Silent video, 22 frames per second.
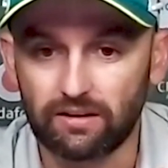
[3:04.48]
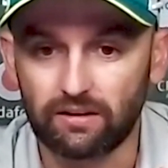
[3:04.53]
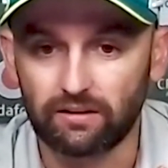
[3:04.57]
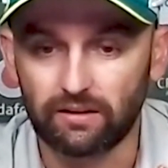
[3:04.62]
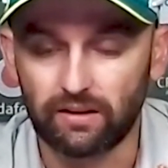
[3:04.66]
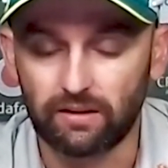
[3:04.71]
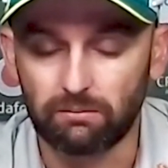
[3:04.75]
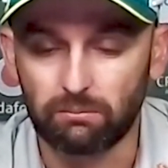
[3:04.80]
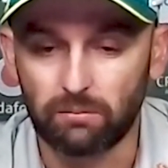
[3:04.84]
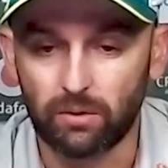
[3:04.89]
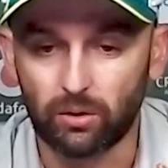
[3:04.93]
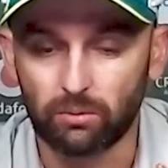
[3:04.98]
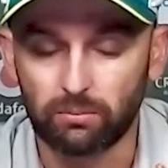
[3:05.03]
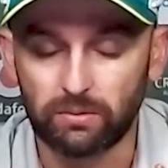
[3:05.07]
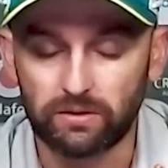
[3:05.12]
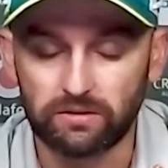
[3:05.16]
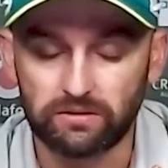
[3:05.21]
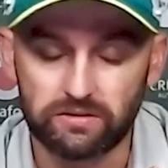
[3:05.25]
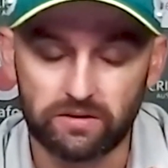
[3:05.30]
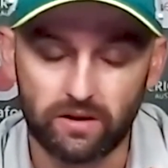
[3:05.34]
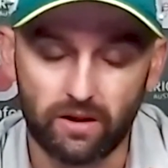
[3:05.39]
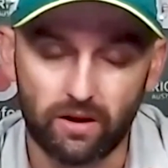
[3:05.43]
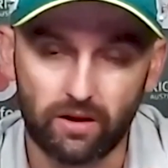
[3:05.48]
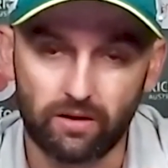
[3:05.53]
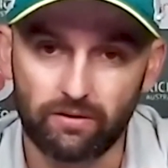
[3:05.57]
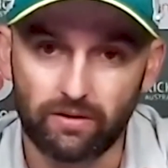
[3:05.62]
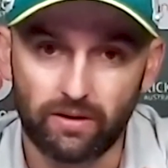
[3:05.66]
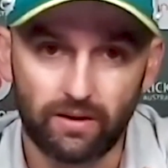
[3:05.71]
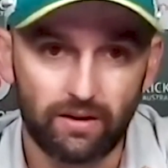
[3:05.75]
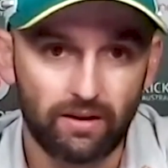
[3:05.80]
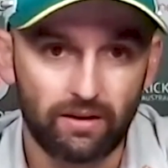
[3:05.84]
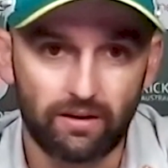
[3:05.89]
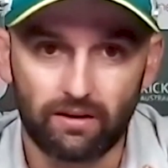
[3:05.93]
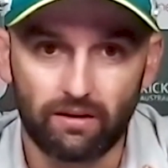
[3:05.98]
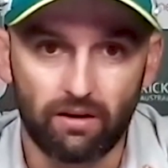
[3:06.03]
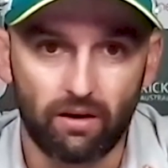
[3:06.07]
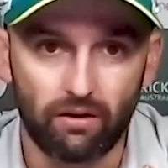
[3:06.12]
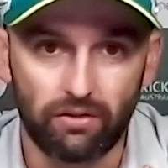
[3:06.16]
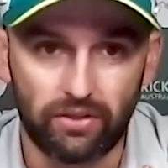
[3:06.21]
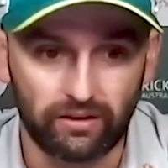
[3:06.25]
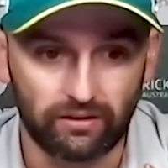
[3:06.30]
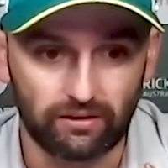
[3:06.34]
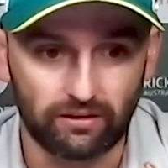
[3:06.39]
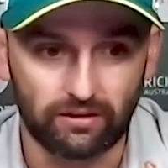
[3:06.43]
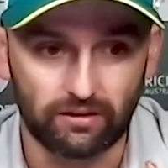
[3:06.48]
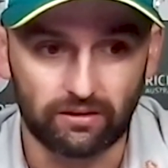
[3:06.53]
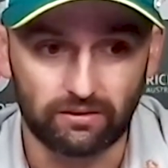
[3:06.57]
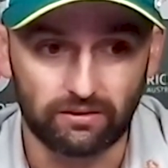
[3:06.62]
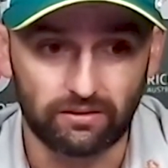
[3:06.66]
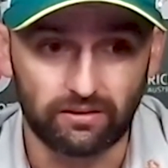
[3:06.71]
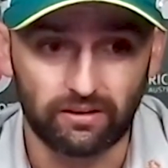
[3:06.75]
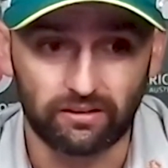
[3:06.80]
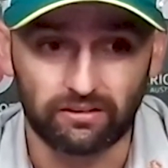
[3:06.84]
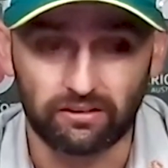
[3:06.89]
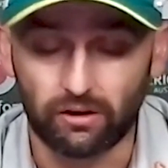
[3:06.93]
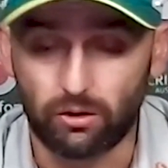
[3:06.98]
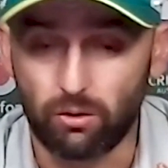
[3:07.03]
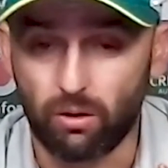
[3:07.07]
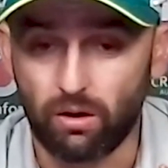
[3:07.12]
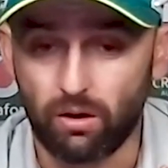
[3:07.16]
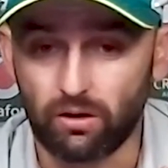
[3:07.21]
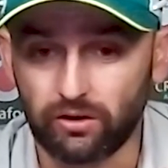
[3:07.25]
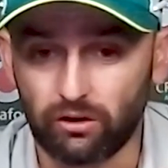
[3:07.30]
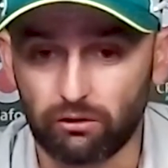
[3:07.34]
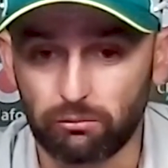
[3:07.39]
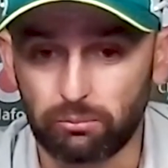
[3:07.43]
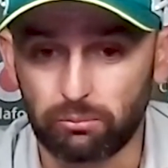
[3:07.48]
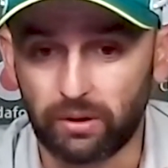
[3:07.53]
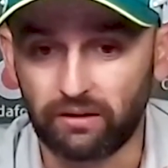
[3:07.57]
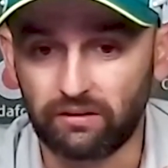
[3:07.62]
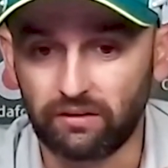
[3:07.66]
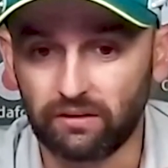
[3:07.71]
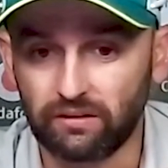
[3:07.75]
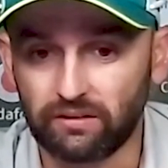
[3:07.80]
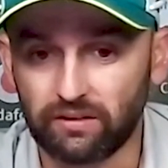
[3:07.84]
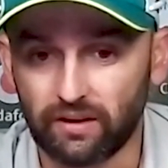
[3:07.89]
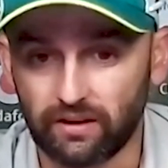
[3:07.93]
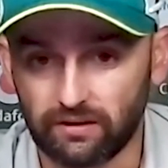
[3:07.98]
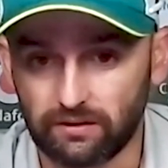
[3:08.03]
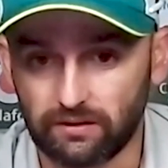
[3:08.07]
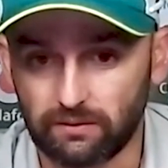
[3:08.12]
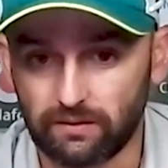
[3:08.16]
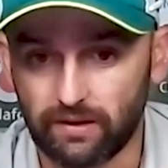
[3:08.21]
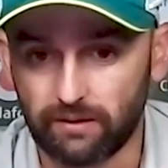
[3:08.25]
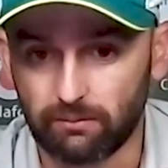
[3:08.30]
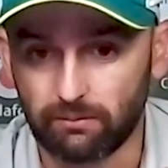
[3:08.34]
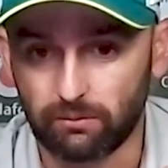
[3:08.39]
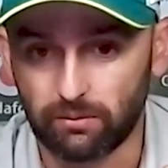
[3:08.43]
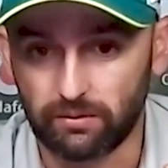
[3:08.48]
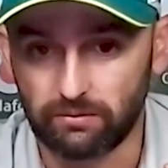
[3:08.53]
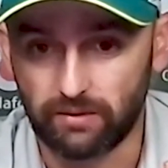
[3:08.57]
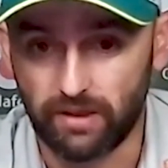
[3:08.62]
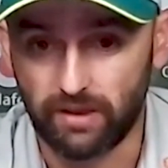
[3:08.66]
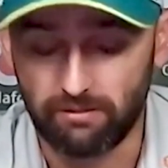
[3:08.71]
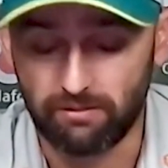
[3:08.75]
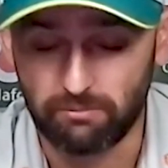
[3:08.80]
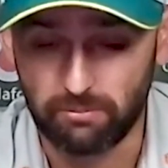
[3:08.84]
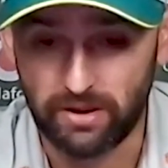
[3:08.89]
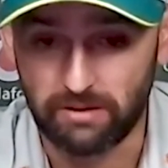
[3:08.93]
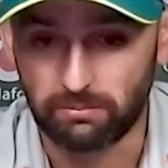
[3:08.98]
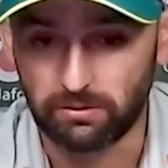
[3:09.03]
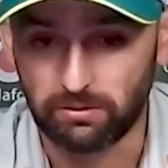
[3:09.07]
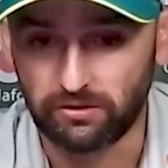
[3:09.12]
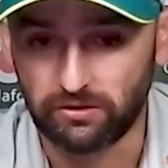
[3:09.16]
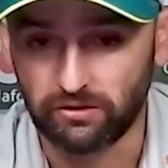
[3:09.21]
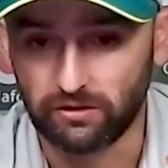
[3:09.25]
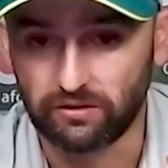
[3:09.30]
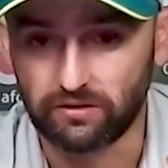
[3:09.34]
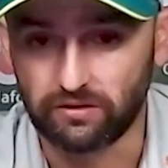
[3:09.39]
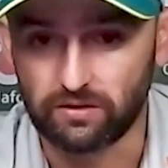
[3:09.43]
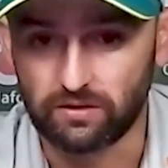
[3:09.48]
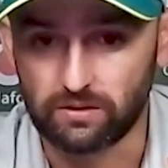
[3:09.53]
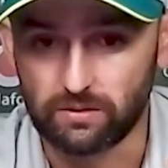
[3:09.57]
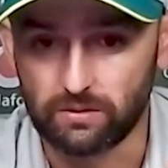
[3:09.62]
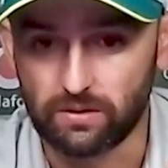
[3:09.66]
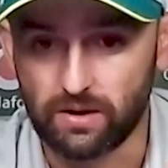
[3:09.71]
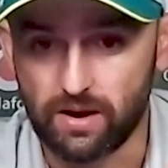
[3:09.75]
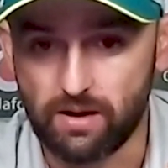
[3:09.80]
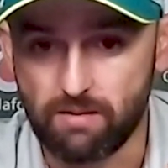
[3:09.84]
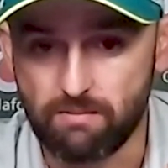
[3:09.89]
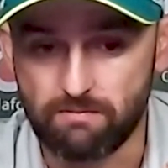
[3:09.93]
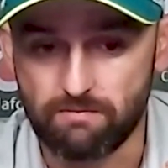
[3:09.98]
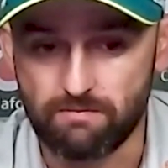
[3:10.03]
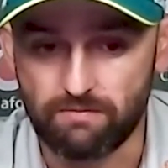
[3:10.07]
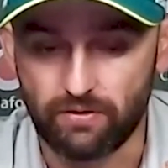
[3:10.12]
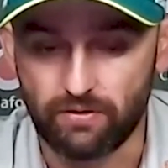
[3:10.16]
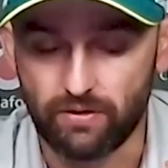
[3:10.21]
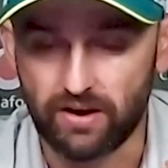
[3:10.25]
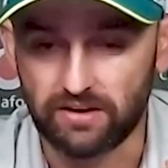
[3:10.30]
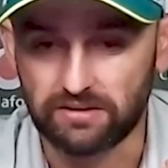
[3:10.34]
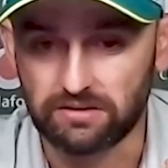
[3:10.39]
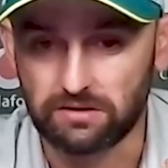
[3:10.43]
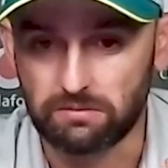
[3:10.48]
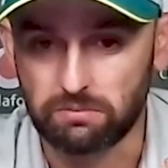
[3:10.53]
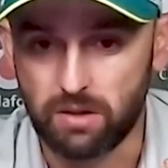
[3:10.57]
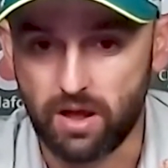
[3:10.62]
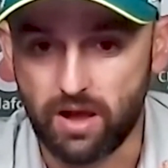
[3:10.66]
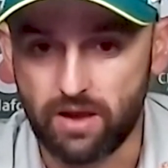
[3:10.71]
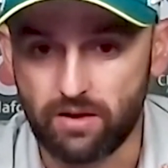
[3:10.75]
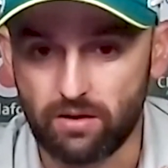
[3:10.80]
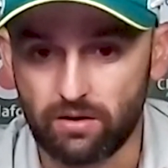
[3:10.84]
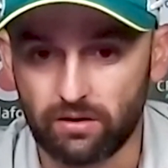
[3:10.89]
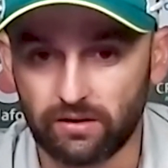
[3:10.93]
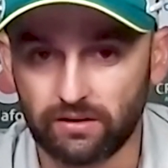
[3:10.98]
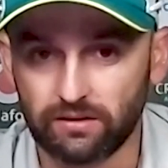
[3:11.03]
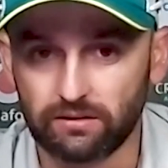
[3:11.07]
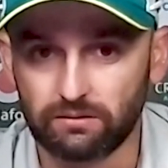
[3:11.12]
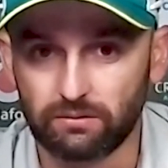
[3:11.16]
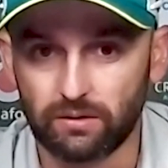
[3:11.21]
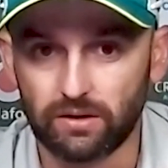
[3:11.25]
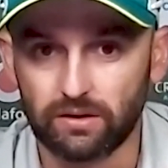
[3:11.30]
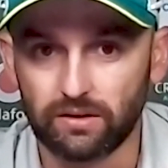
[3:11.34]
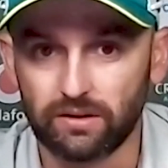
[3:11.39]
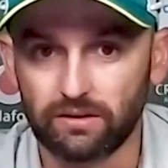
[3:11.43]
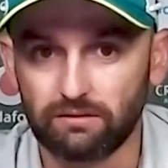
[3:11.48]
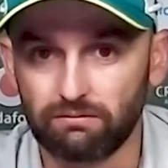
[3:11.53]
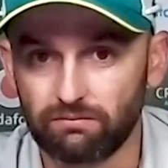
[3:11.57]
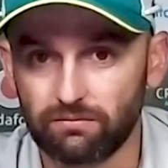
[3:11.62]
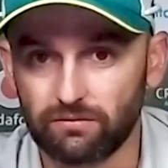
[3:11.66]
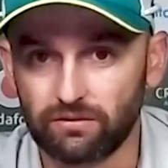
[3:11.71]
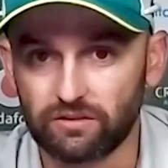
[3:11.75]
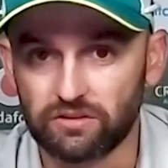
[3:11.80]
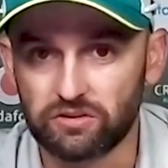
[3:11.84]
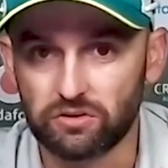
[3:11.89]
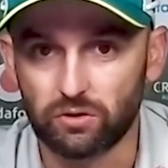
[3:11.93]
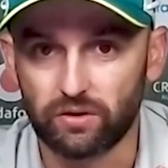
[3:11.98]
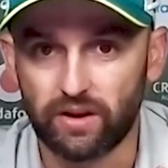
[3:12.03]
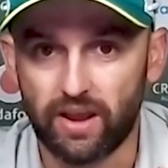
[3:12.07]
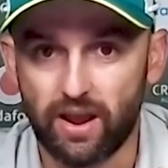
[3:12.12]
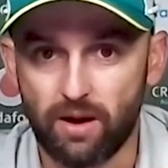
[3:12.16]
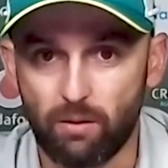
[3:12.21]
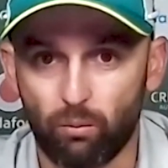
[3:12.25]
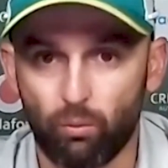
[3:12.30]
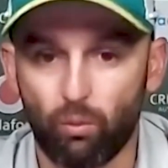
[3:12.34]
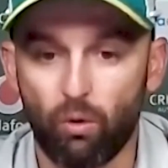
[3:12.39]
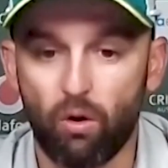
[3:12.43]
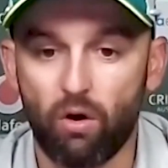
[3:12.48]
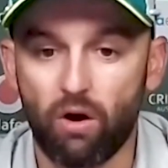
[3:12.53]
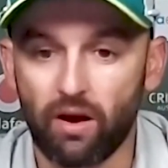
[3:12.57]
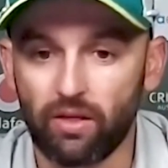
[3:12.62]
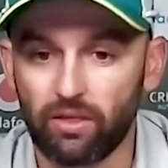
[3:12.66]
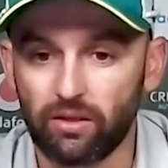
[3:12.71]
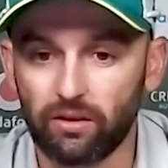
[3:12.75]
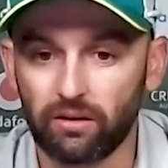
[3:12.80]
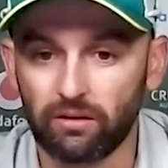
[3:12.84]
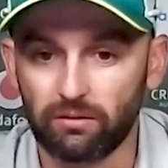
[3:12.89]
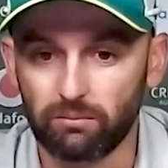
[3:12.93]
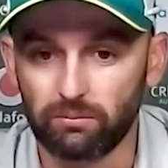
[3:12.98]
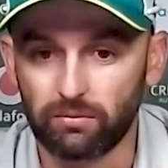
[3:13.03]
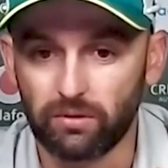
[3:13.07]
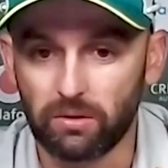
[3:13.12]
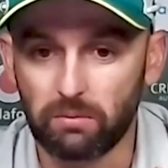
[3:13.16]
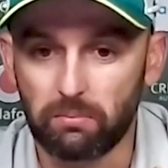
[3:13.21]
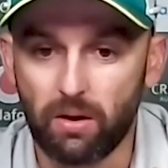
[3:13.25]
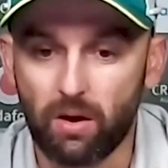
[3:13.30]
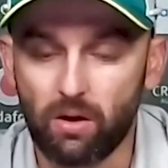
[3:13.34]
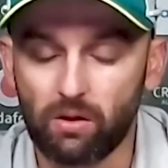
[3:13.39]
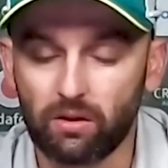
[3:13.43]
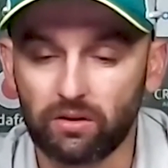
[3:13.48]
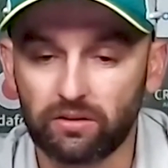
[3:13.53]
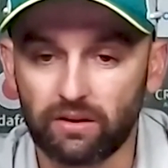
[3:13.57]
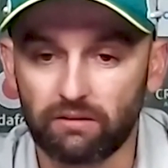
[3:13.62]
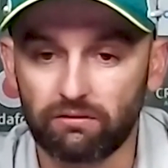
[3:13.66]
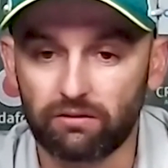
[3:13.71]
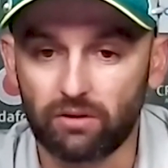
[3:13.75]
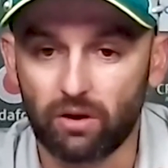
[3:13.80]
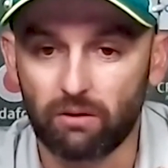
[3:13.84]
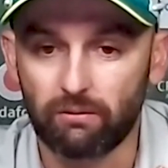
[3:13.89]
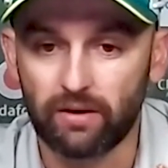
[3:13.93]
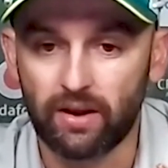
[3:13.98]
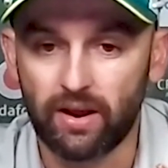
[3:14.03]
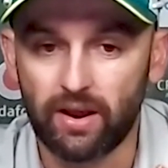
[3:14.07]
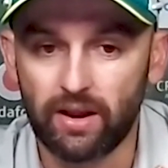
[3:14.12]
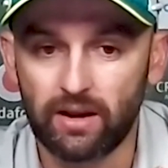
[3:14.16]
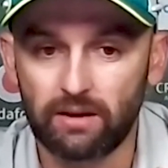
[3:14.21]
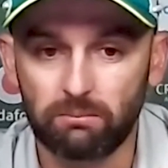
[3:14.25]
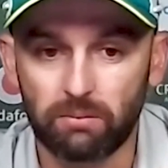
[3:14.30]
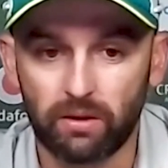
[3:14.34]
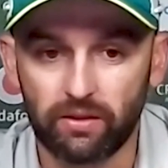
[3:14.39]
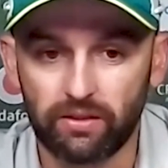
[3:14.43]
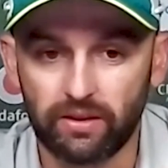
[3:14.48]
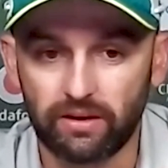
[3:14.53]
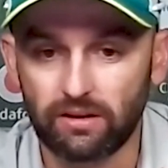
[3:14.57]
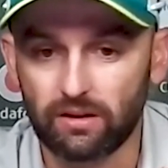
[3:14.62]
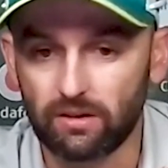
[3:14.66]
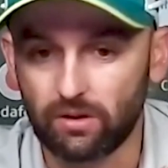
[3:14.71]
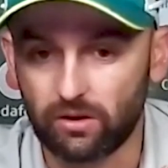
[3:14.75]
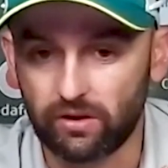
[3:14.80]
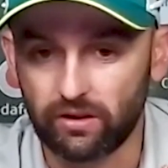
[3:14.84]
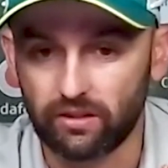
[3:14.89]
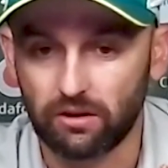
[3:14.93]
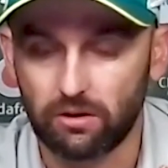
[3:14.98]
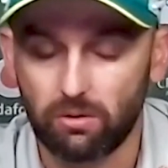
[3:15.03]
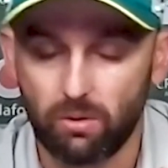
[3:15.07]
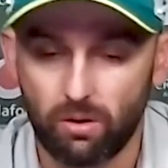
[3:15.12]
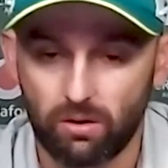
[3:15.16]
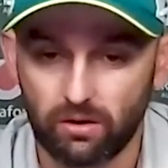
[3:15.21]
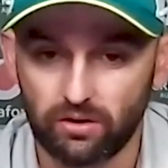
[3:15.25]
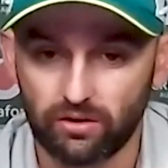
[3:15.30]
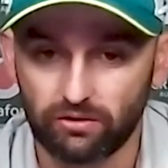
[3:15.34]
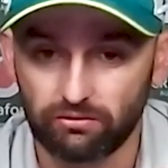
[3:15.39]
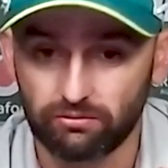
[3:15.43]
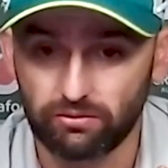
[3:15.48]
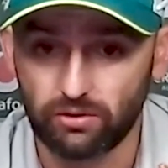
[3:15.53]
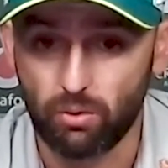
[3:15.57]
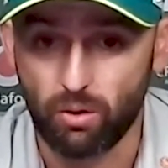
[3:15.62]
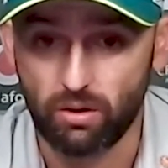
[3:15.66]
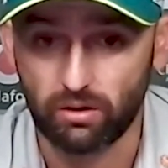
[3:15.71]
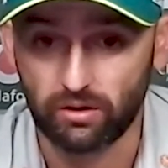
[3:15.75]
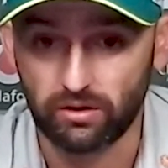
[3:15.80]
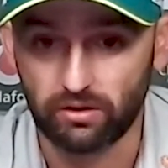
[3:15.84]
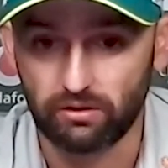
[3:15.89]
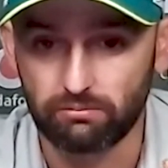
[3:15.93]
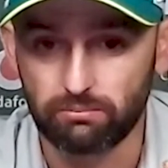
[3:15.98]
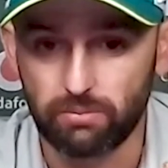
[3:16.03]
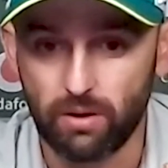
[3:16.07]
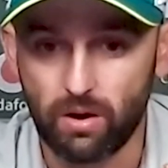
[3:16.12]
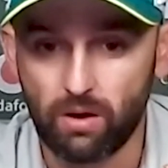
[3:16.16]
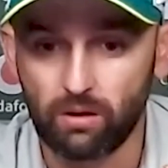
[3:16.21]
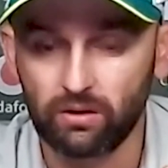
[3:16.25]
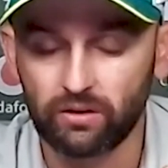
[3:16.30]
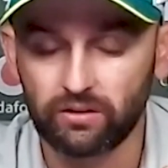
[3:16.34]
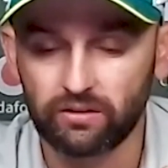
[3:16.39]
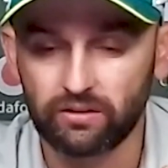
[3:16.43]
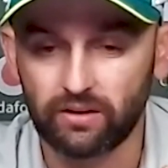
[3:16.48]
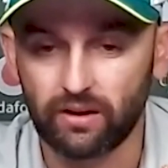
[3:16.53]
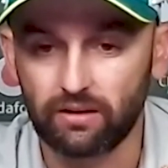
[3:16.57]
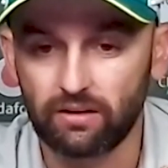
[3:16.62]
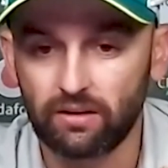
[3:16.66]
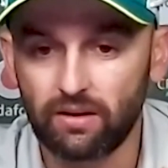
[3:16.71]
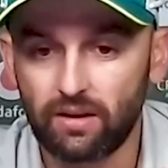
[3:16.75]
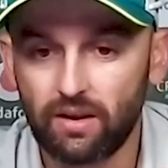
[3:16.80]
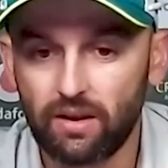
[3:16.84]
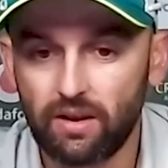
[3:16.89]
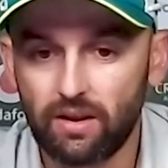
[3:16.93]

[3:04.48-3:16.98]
here at Melbourne. So I think just the quality of pitches that have been produced for us to play on has really stood out why the bowlers have dominated. But then you look at the quality of bowlers that